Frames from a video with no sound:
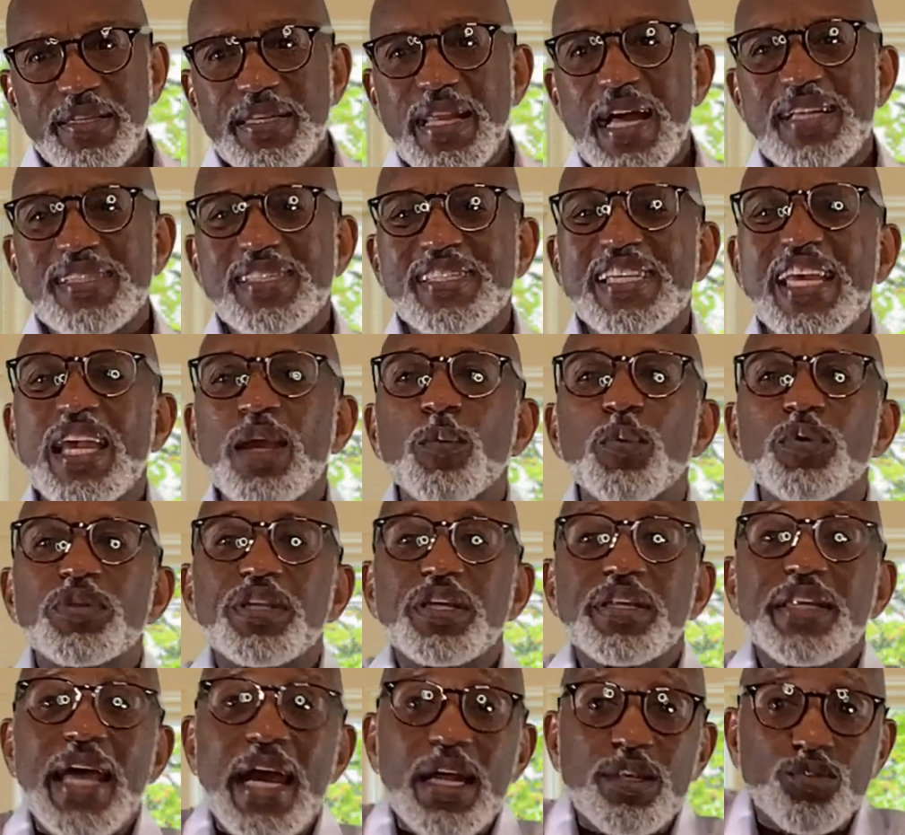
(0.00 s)
Not seen with the
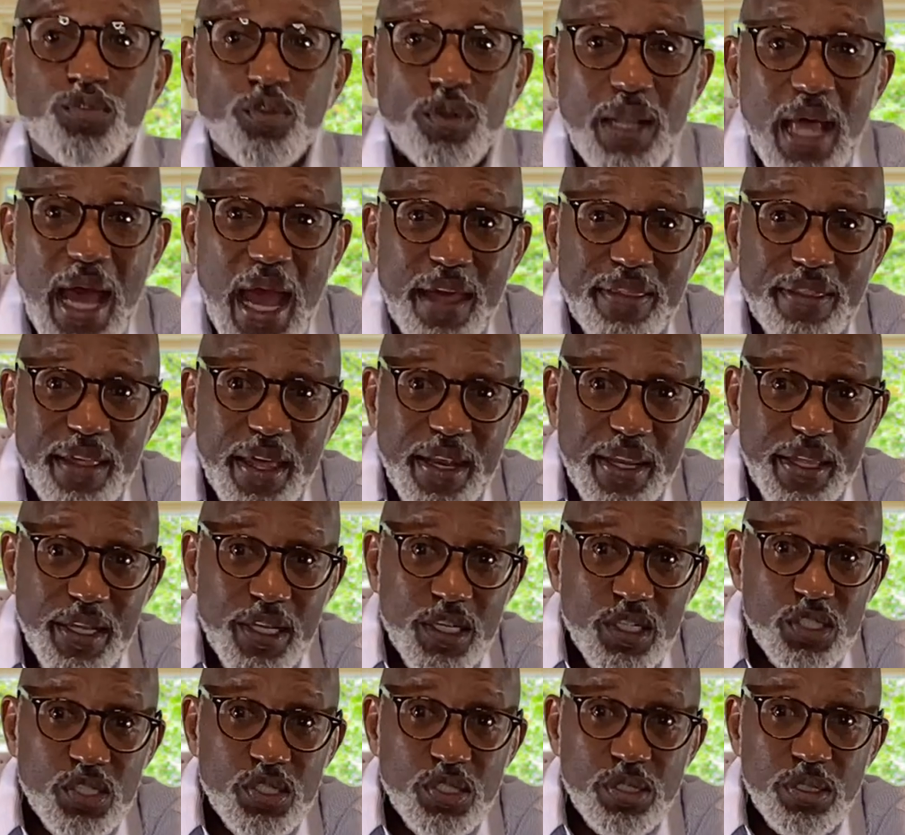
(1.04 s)
natural eye, that
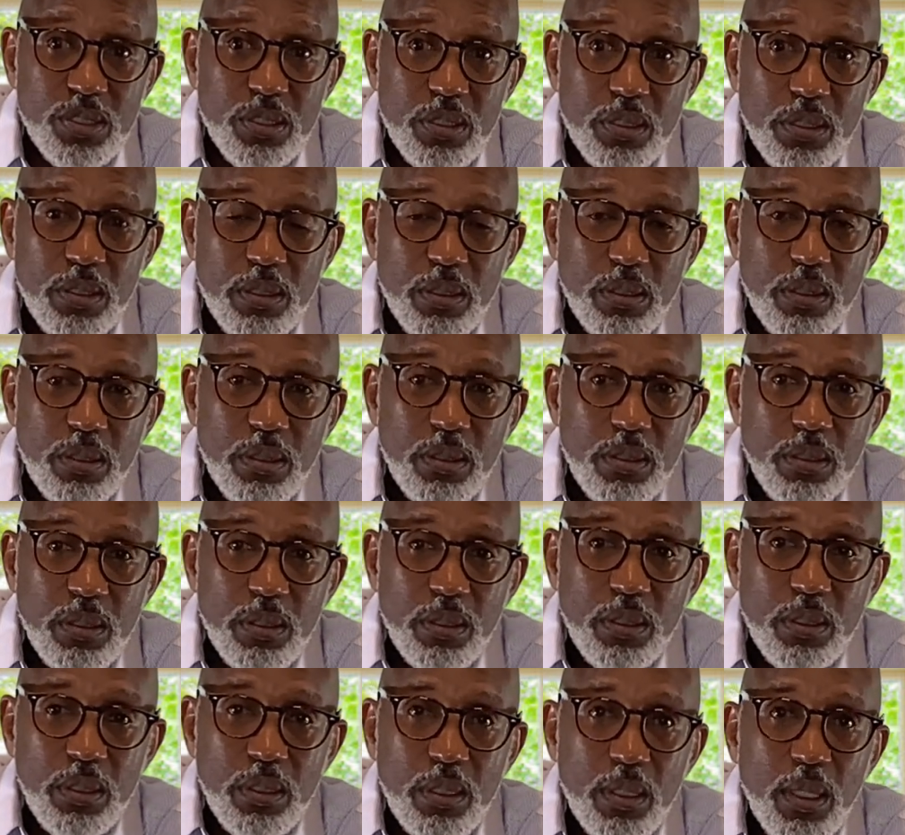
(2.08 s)
is.
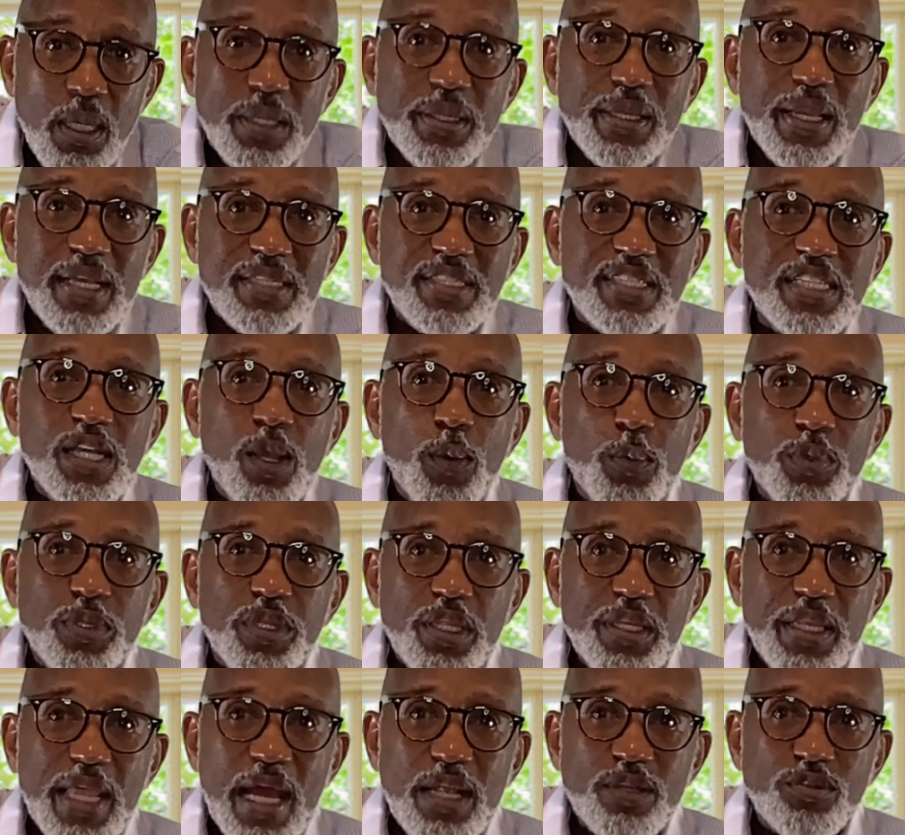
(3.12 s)
Not seen with the
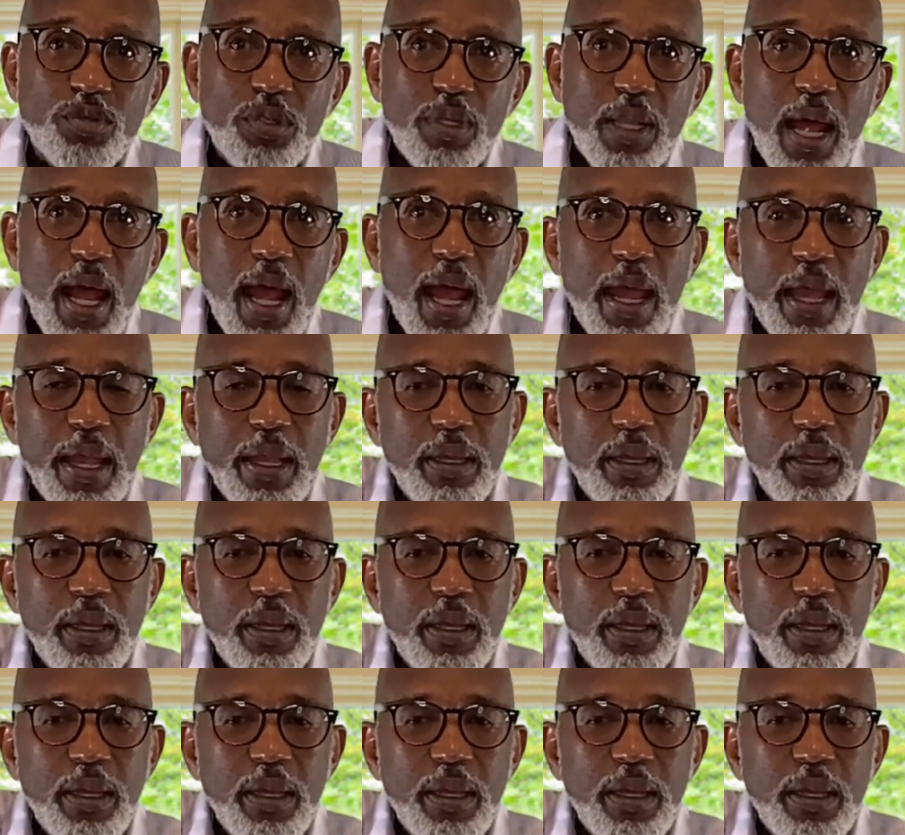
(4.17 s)
natural eye.